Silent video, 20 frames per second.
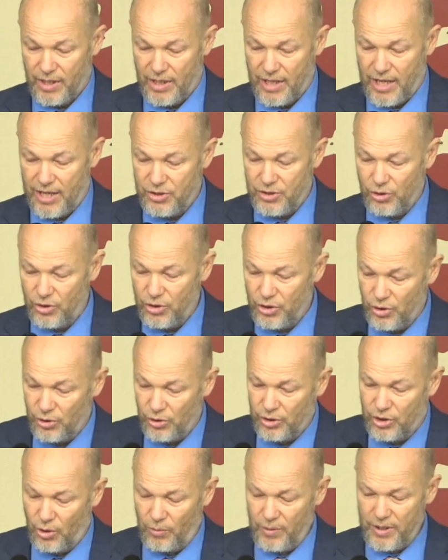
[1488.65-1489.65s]
And you're
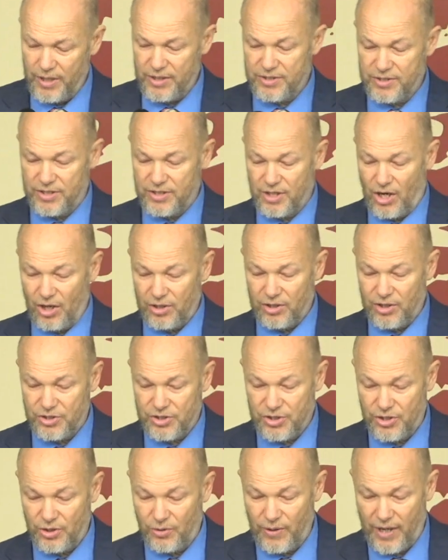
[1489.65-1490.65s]
going into
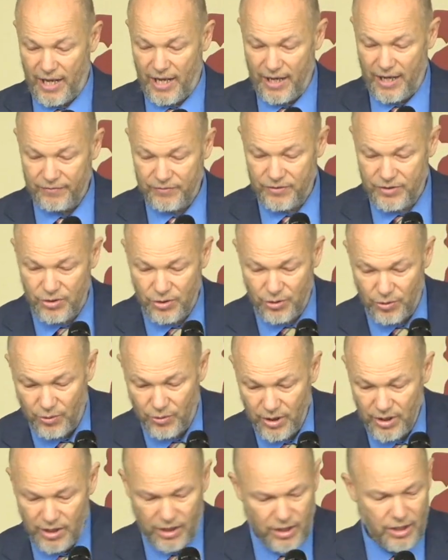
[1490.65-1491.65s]
darkness. You don't have to.
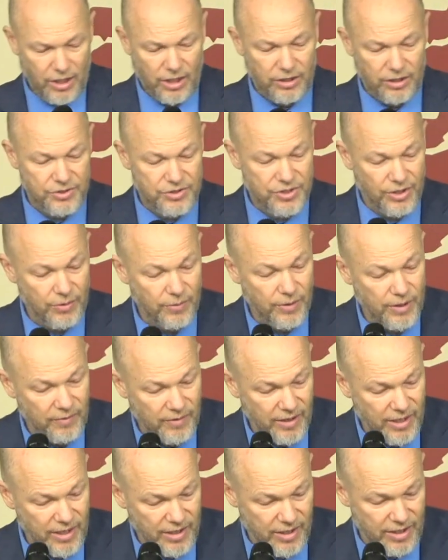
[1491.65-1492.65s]
Let's look at,
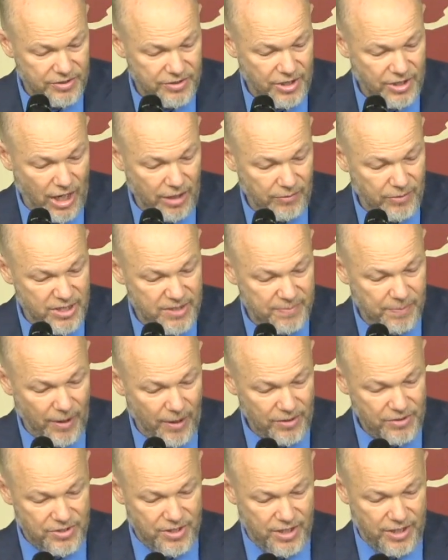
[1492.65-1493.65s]
as God
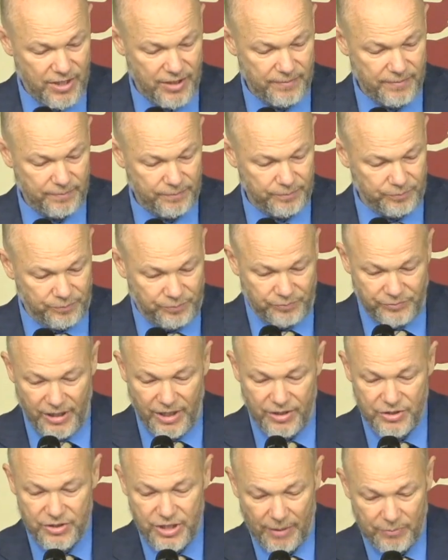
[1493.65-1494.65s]
responds to him
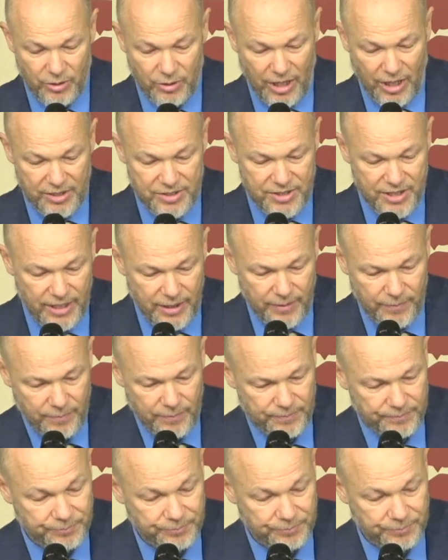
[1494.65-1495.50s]
in chapter 19.